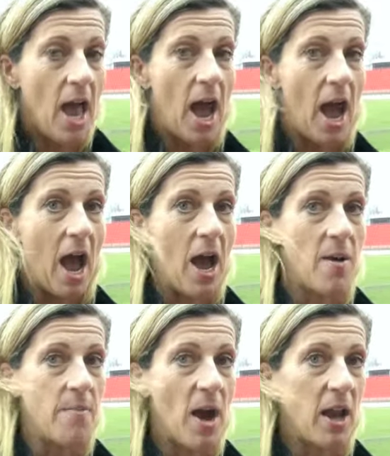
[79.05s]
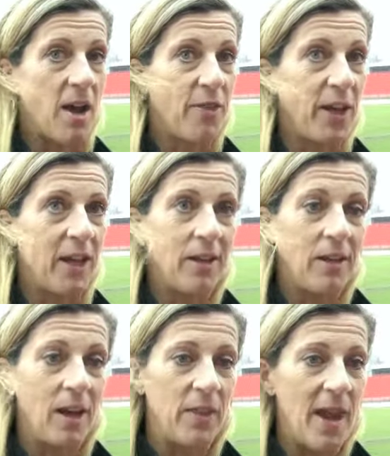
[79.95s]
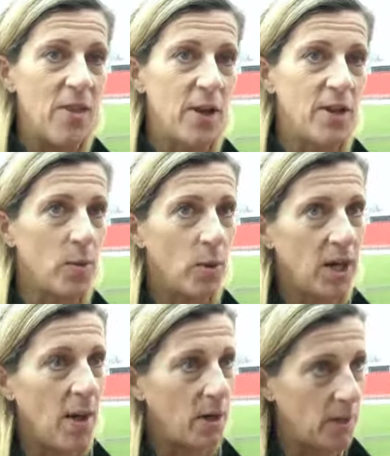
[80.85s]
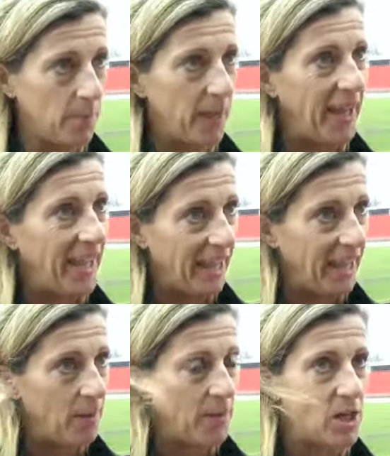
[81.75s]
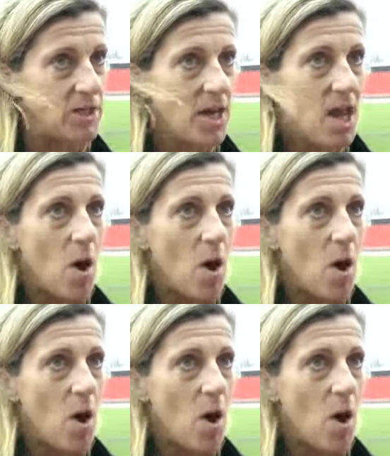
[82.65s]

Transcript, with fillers: Um, and I think, you know, the athletes want to come and compete here because,